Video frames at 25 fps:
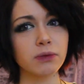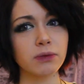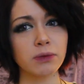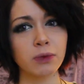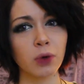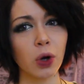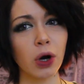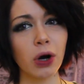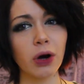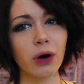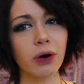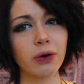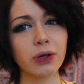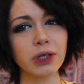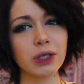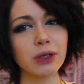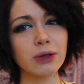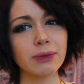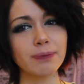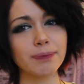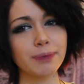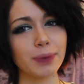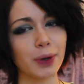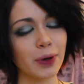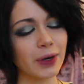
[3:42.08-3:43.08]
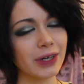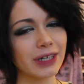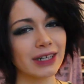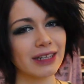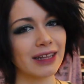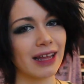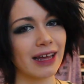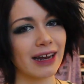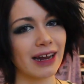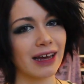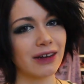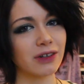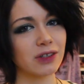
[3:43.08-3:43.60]
whoa, you pointed
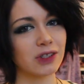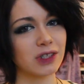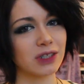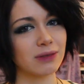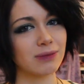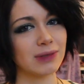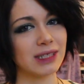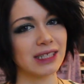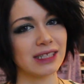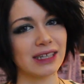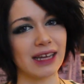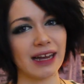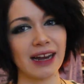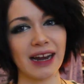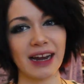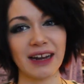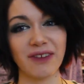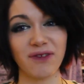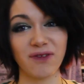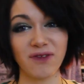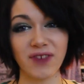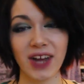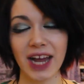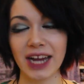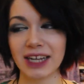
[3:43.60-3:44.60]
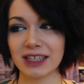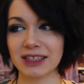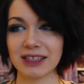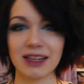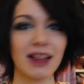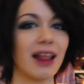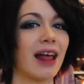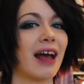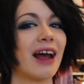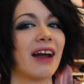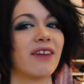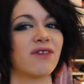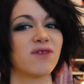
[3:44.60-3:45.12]
that out to me, a fact that
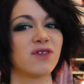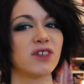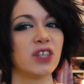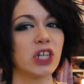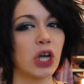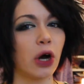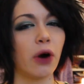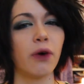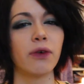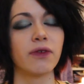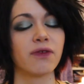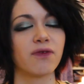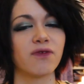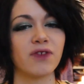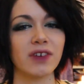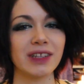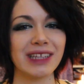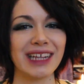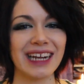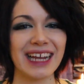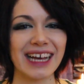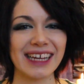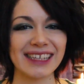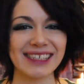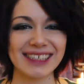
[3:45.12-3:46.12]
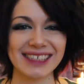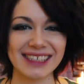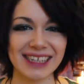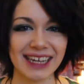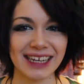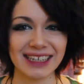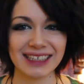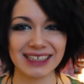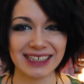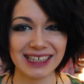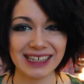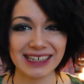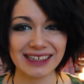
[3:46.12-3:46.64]
I have known for the last
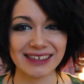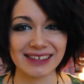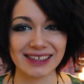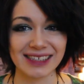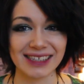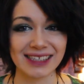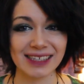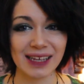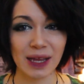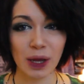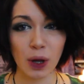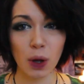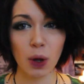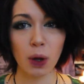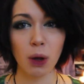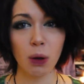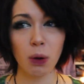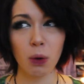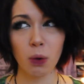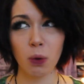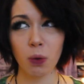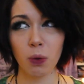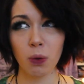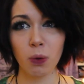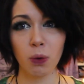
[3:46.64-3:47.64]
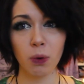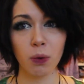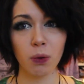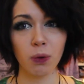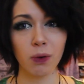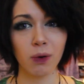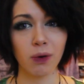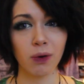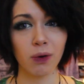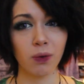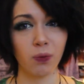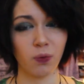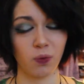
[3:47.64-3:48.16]
10 years.
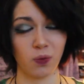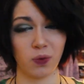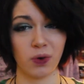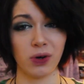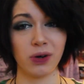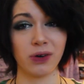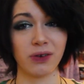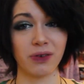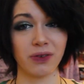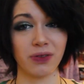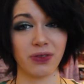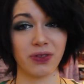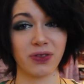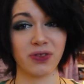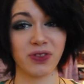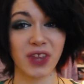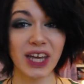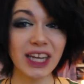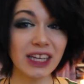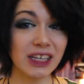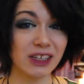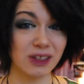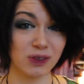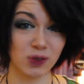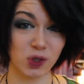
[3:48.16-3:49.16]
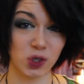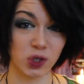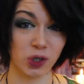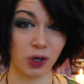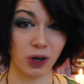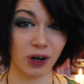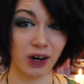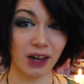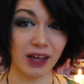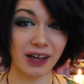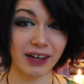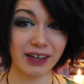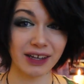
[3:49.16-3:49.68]
Whoa, thank you,
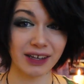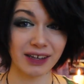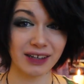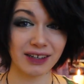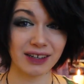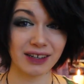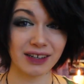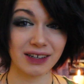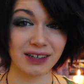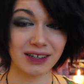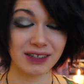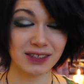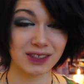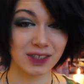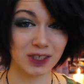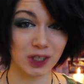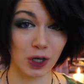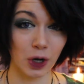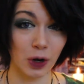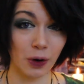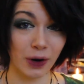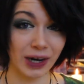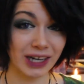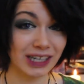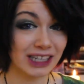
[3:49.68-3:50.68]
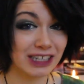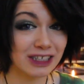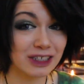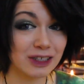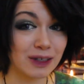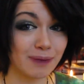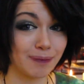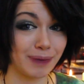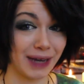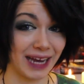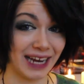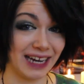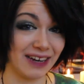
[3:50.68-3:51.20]
Sherlock. Do I need
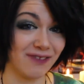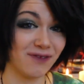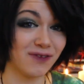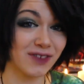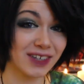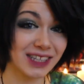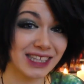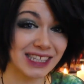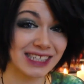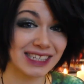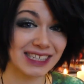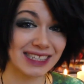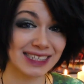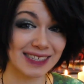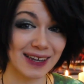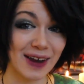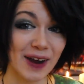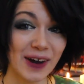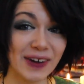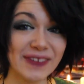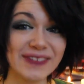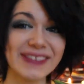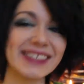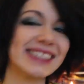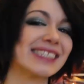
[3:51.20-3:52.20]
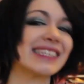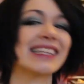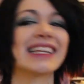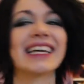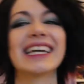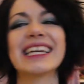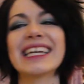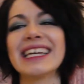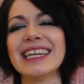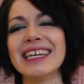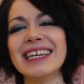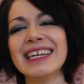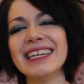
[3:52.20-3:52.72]
to pay for this service?
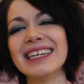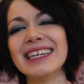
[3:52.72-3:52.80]
Like,